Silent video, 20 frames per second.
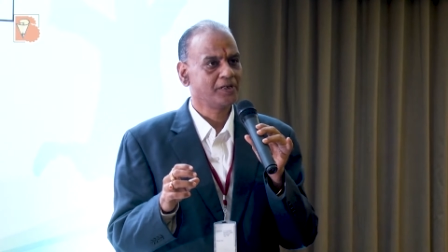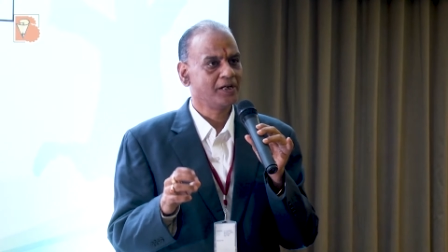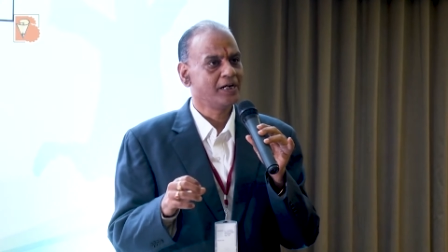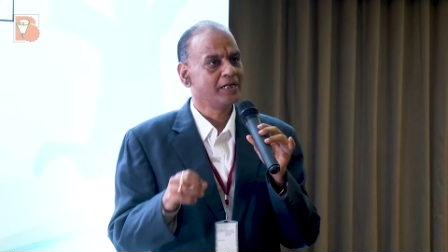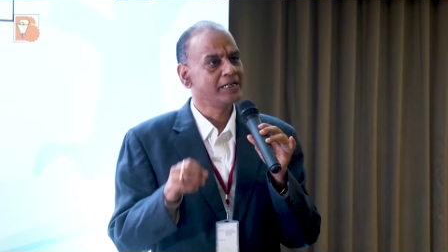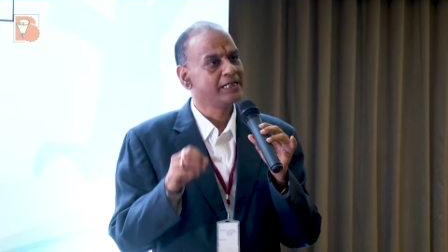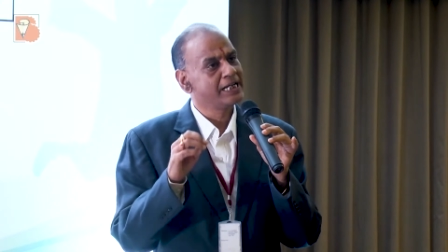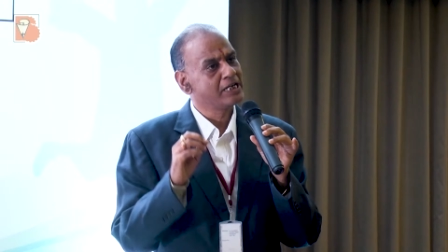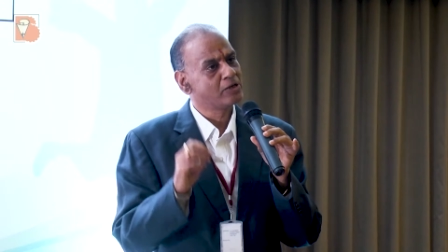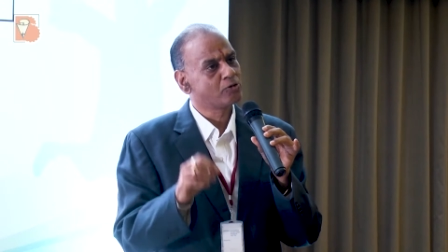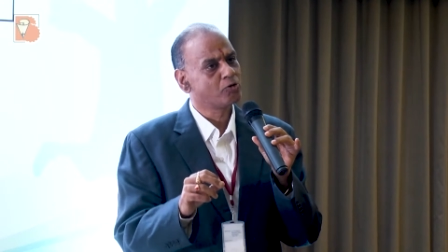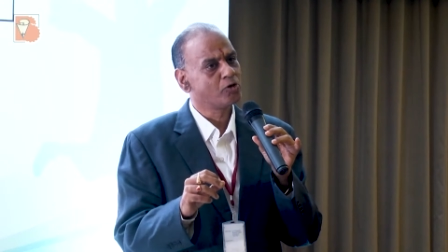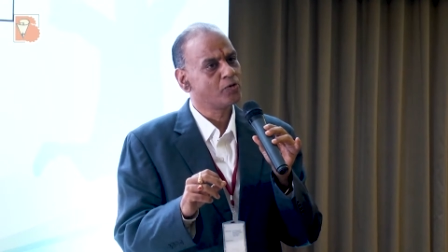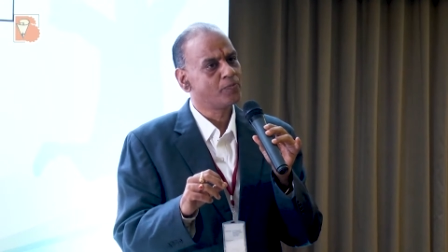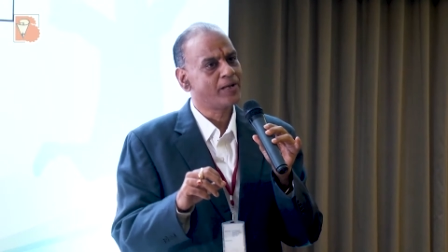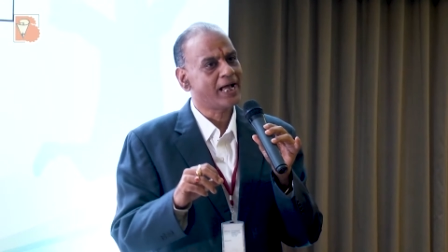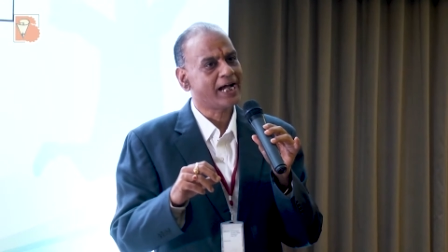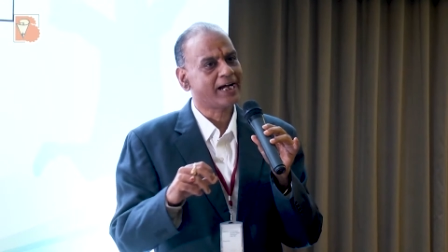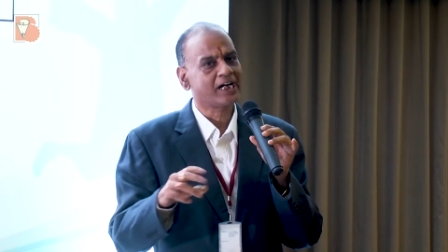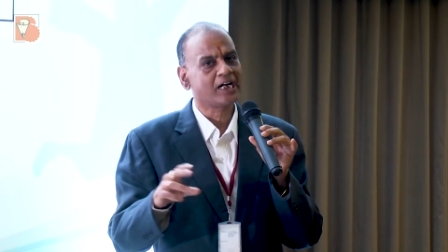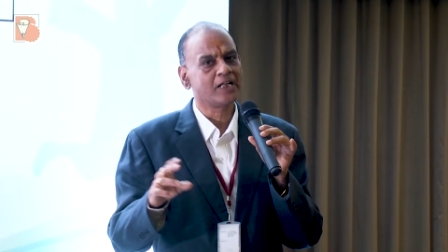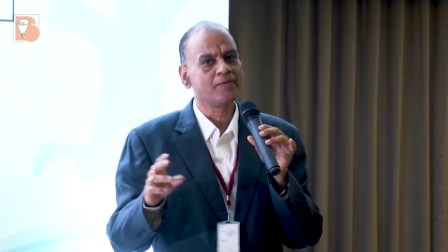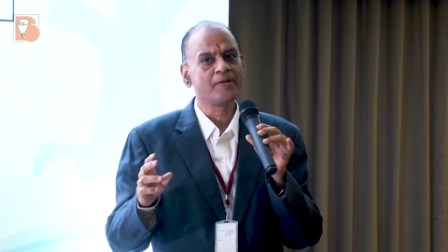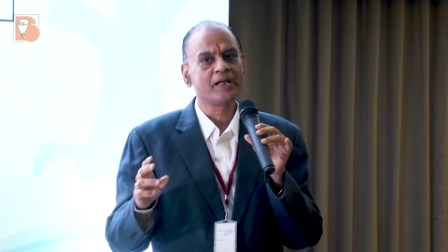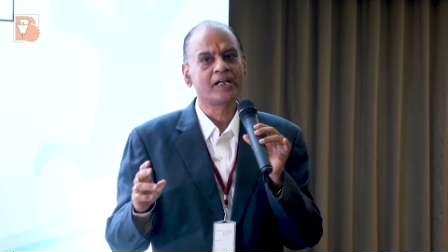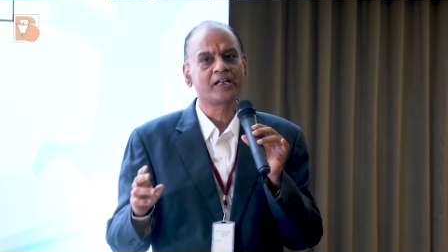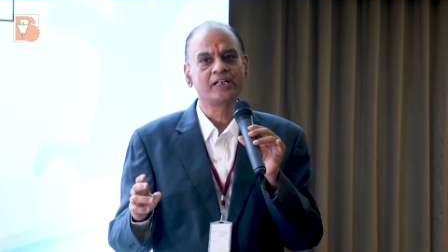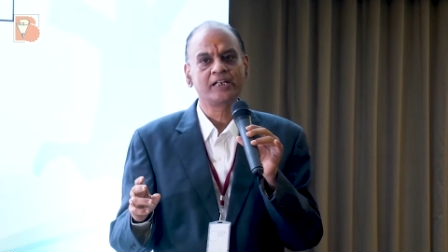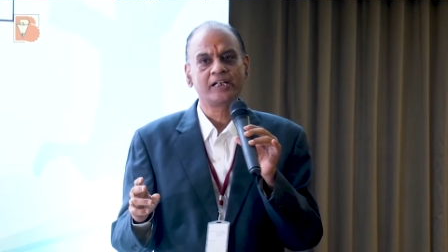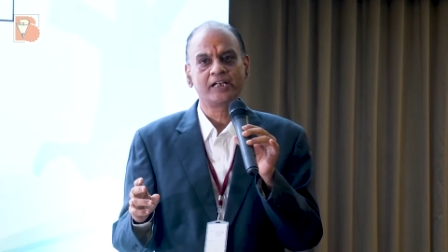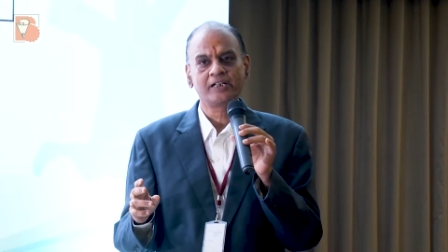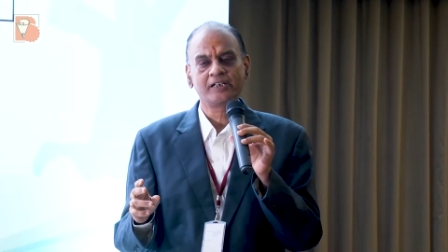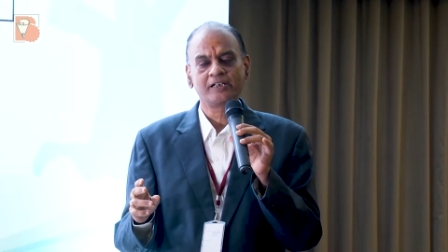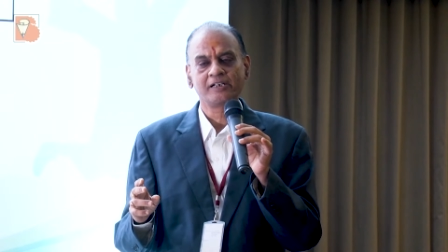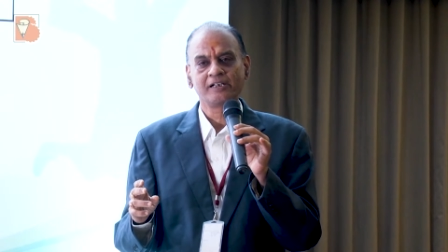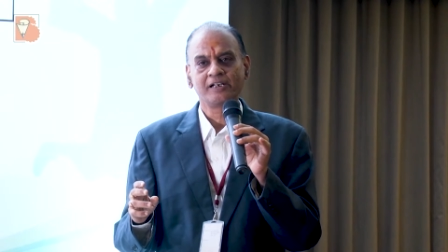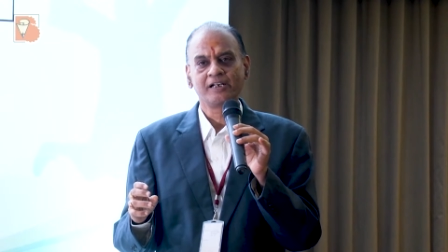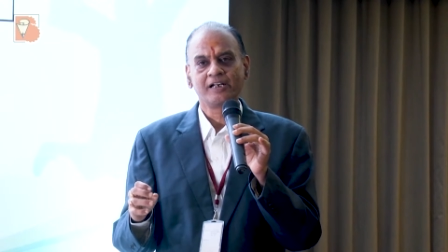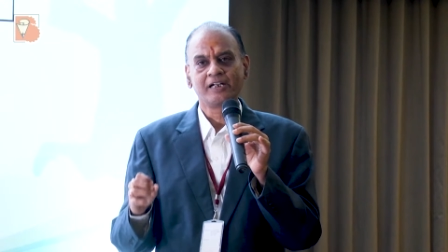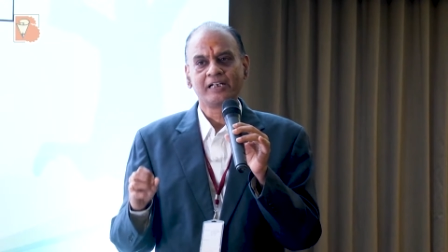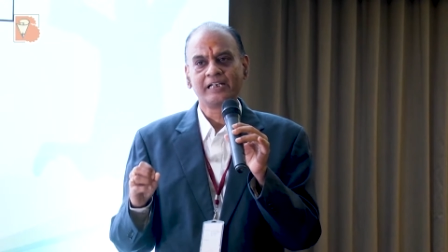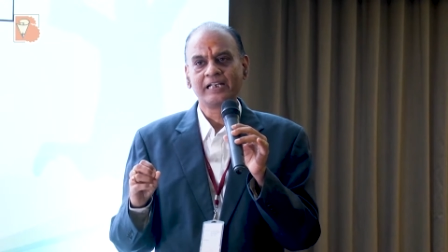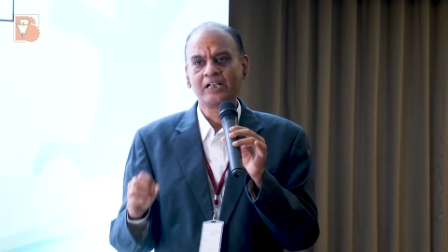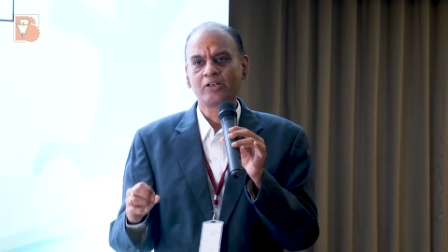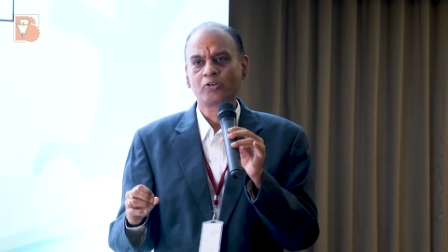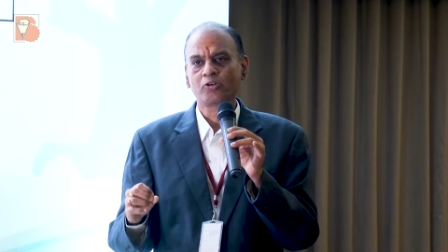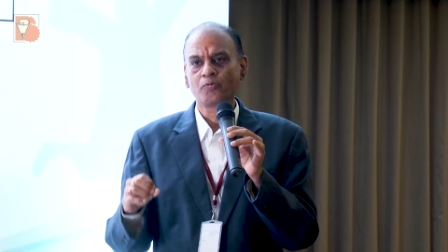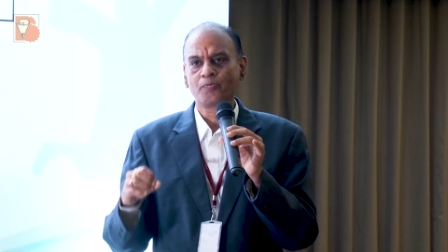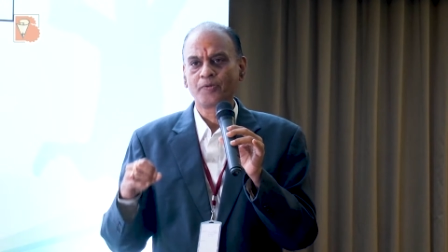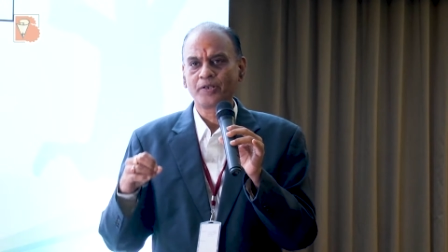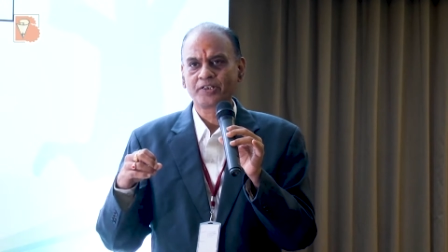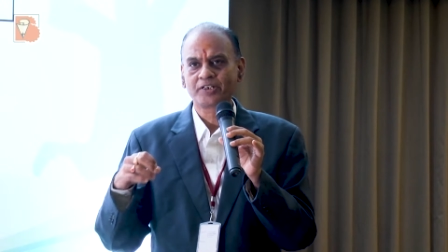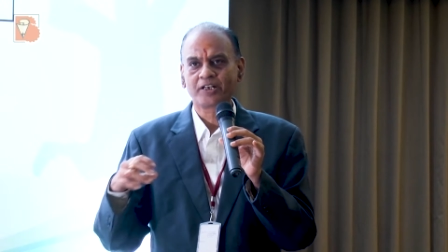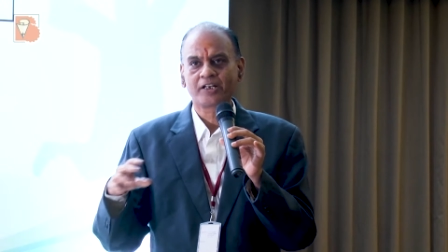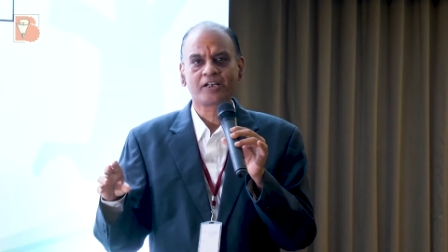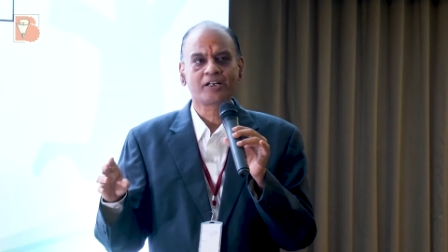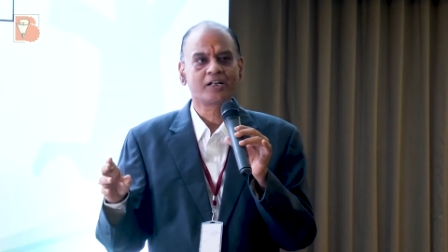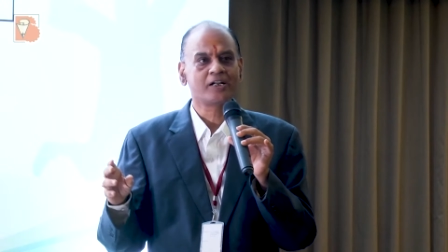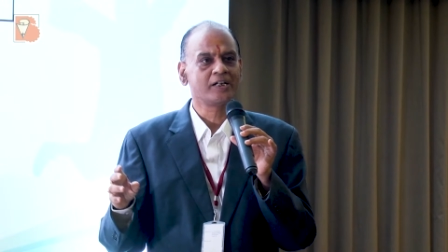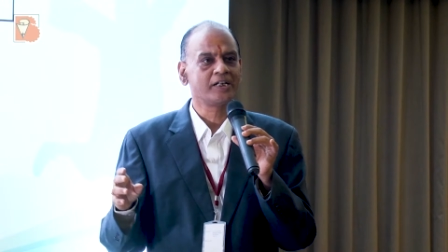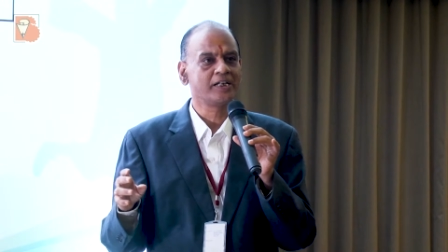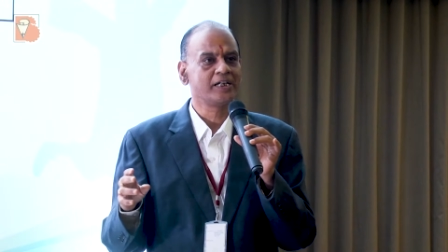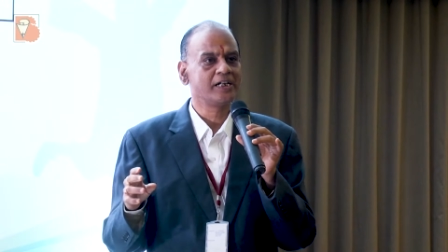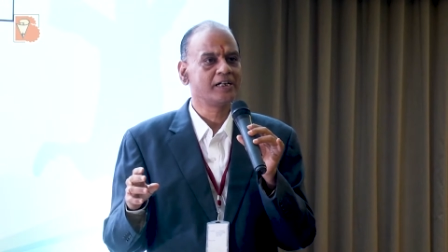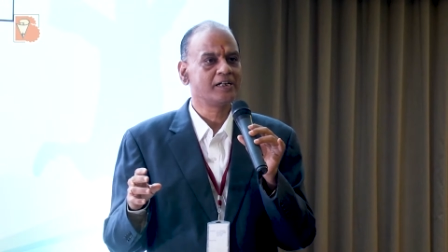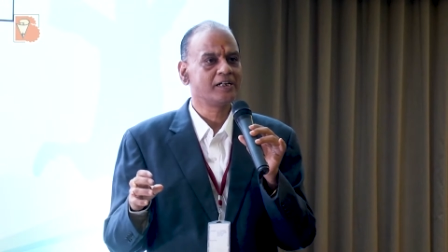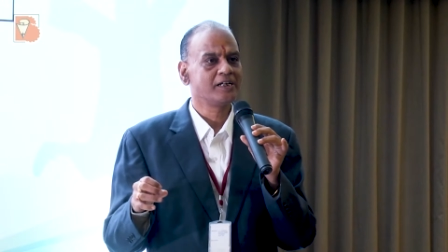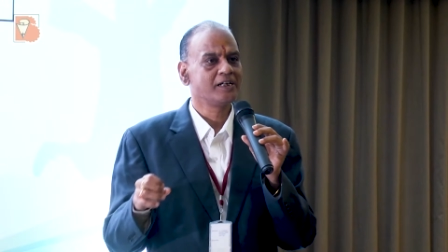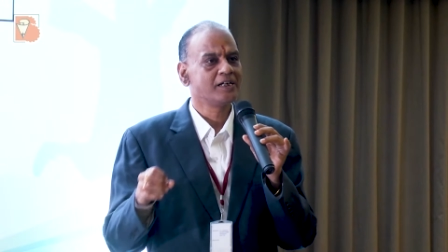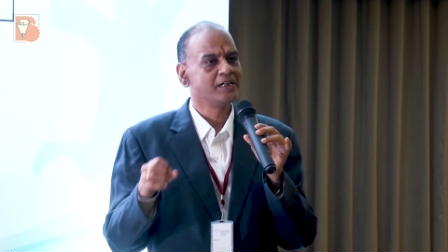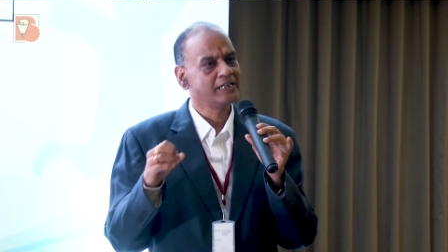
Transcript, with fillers: Need could be academic need, Need could be general need,